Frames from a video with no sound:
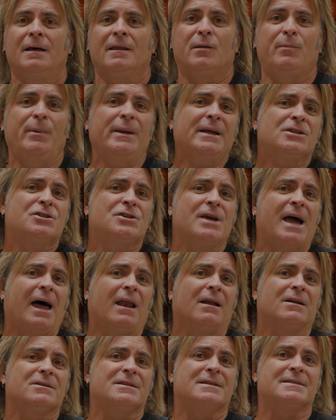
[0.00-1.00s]
The big
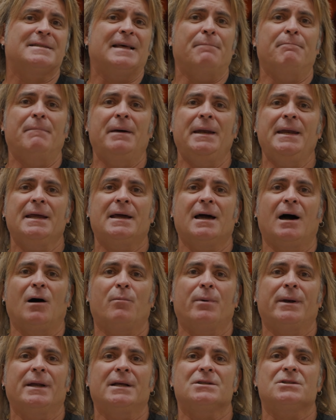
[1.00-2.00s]
challenge is that many
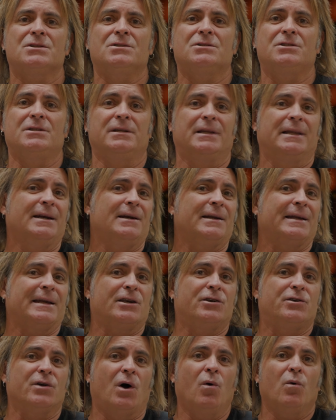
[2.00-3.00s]
companies literally
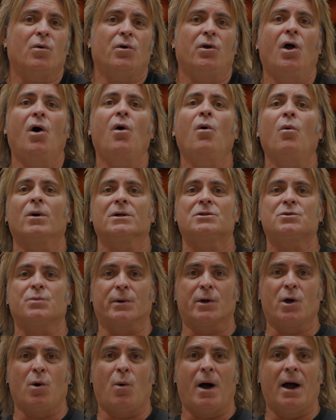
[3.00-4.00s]
don't know what's
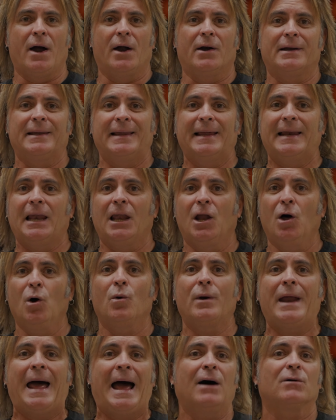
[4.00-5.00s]
required, let
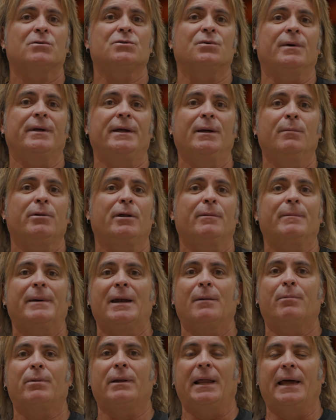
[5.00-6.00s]
alone how to
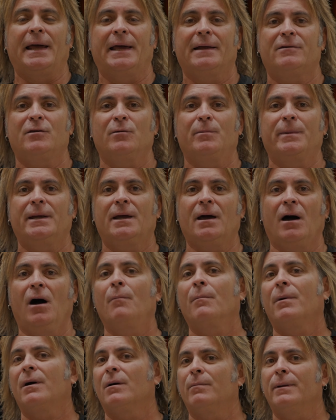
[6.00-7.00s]
implement a plan to
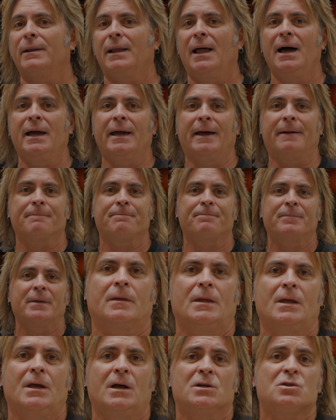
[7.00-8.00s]
become compliant.
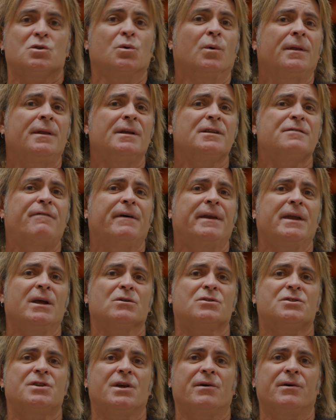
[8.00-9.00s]
So in this video
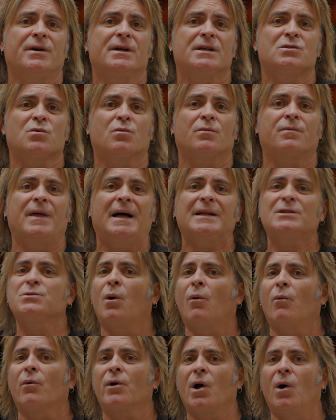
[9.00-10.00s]
series, that's
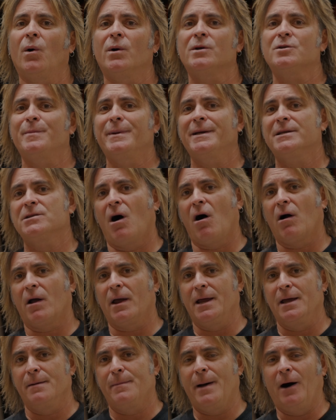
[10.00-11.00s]
what we're going to be
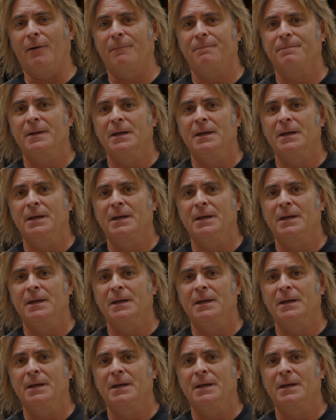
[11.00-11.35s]
talking about.